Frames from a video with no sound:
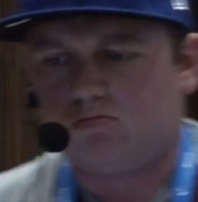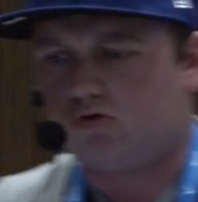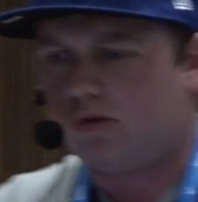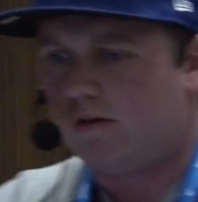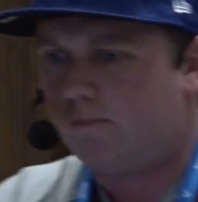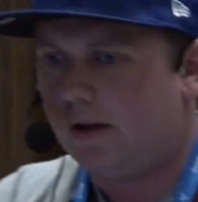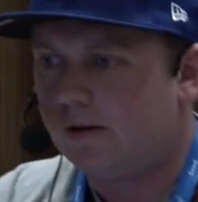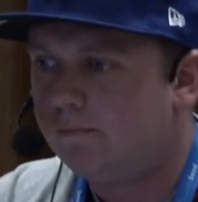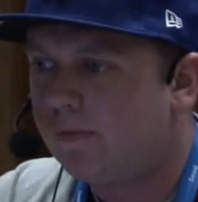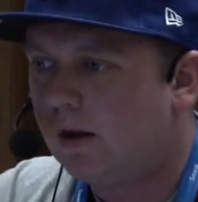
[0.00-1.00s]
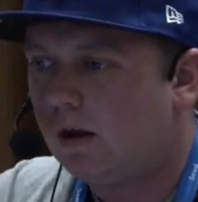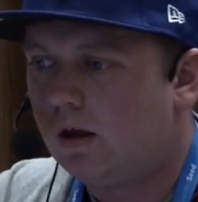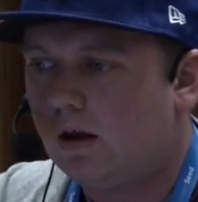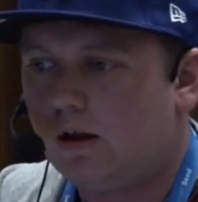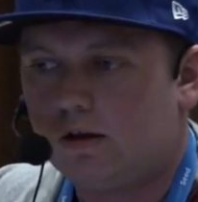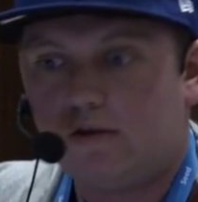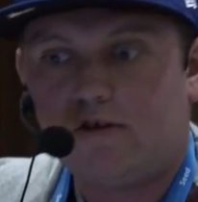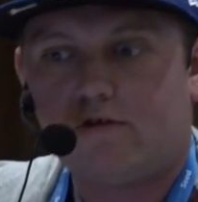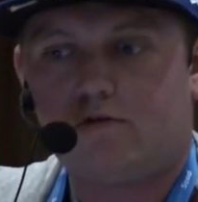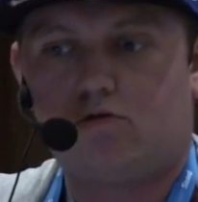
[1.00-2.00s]
should have been. This
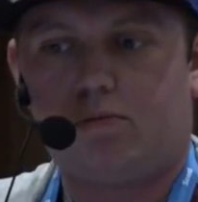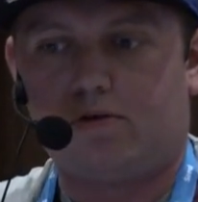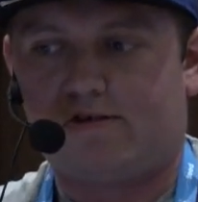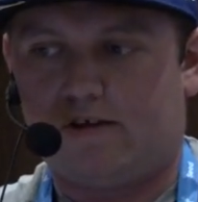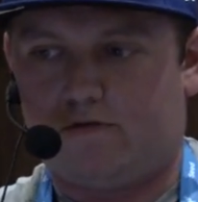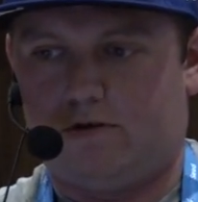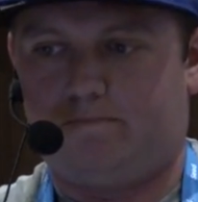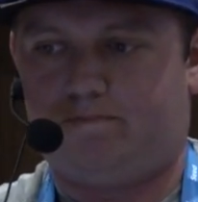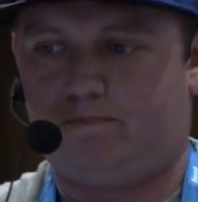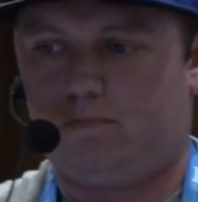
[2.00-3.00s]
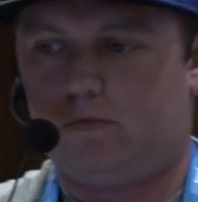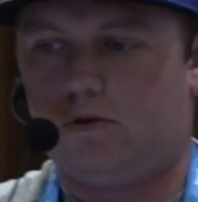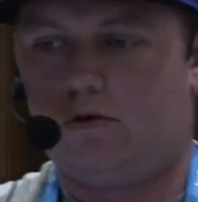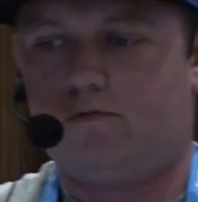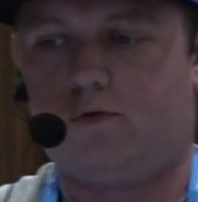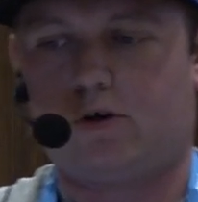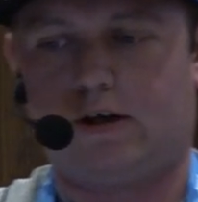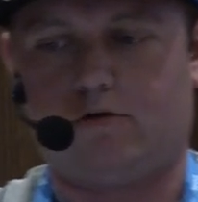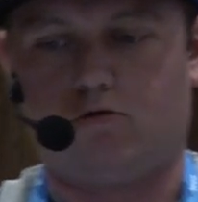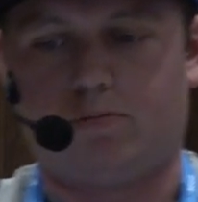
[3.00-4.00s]
is Drupal 7. Don't
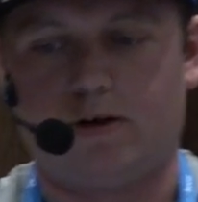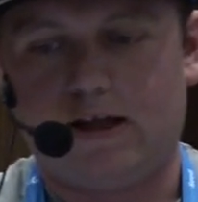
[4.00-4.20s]
forget Drupal